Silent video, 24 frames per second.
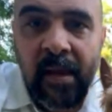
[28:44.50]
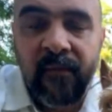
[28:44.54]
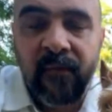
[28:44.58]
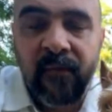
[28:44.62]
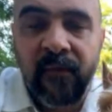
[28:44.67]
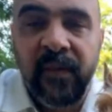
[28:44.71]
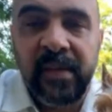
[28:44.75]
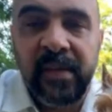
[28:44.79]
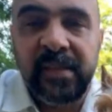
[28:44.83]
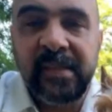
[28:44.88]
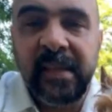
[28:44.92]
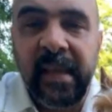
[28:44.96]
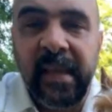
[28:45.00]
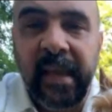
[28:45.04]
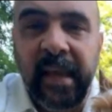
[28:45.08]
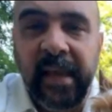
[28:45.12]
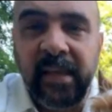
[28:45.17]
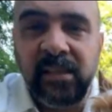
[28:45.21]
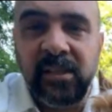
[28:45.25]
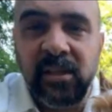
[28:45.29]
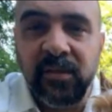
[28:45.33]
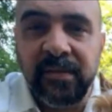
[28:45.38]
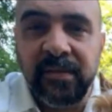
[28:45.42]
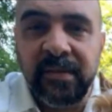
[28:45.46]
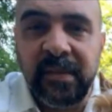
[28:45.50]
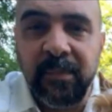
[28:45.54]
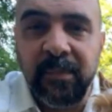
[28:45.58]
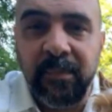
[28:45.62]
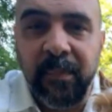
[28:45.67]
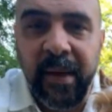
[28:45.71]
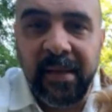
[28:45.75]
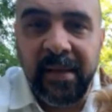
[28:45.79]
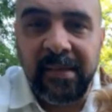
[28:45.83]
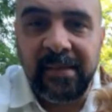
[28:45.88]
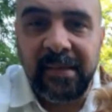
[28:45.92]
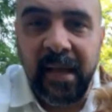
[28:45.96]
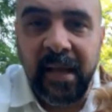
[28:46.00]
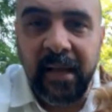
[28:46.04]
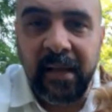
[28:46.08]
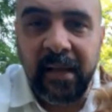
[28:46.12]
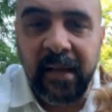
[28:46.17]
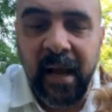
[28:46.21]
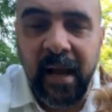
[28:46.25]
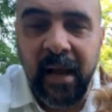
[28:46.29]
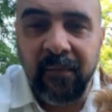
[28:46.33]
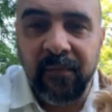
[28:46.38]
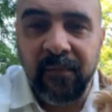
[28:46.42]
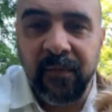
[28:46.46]
Visit
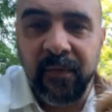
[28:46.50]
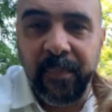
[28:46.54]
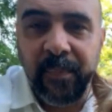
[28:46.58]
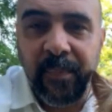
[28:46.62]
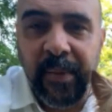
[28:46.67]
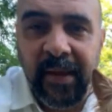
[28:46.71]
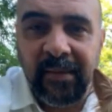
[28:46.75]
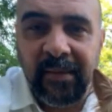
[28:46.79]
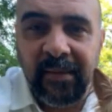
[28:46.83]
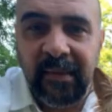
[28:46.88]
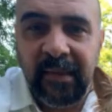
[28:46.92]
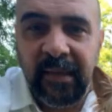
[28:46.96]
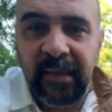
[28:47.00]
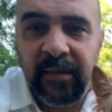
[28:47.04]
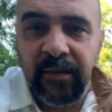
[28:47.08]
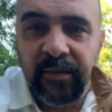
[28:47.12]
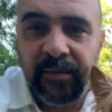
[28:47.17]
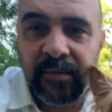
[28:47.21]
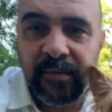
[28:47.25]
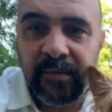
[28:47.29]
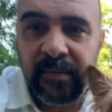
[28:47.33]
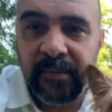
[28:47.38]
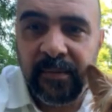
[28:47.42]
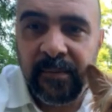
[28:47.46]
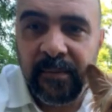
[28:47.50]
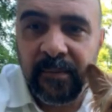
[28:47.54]
hlcpets.com for pet deals.